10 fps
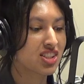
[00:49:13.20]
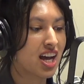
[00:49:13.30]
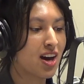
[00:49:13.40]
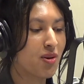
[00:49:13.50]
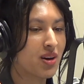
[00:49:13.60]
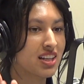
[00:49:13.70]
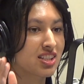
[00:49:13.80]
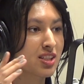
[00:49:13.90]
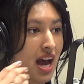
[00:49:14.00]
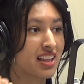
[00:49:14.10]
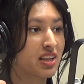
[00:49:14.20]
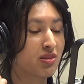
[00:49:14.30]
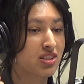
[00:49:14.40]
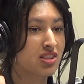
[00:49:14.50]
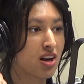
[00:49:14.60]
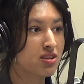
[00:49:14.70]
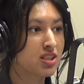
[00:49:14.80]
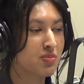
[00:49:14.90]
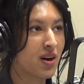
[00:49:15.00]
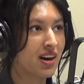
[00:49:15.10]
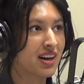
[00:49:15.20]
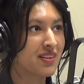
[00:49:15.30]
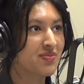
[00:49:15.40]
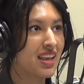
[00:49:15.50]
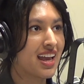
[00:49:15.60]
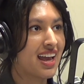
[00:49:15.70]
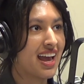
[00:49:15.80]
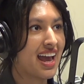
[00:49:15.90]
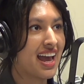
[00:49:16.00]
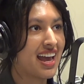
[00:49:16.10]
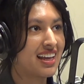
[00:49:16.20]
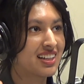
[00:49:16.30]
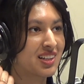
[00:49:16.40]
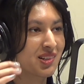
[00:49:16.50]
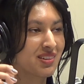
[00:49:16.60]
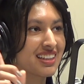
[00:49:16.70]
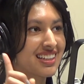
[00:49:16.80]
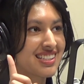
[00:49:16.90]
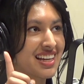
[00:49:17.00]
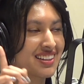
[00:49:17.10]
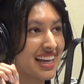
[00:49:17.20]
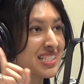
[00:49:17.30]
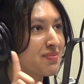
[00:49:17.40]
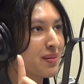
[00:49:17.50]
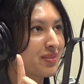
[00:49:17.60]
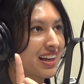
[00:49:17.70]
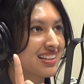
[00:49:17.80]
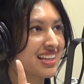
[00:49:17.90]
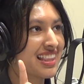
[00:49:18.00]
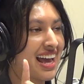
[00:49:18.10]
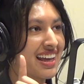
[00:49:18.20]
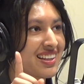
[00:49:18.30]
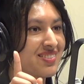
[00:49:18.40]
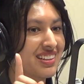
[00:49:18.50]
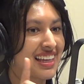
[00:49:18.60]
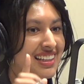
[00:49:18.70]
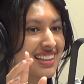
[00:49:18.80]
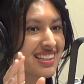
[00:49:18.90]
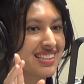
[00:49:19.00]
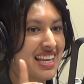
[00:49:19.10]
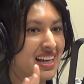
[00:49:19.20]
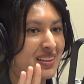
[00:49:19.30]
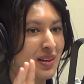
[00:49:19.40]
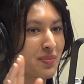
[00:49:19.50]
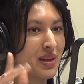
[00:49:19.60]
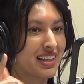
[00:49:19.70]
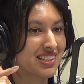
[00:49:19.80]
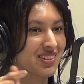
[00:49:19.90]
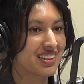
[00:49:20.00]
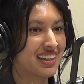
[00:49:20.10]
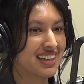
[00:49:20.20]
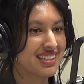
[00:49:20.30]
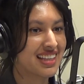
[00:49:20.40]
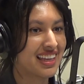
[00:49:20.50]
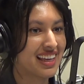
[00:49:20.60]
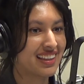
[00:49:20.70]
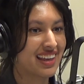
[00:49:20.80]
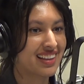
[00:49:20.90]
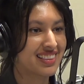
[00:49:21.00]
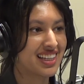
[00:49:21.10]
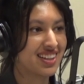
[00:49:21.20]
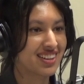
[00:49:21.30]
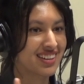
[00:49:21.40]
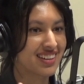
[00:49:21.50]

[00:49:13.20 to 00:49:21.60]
You were I thought you were so smart and you're a really good singer. That's a memory. I'll say that. You would like sing a little bit because you're really good at singing, like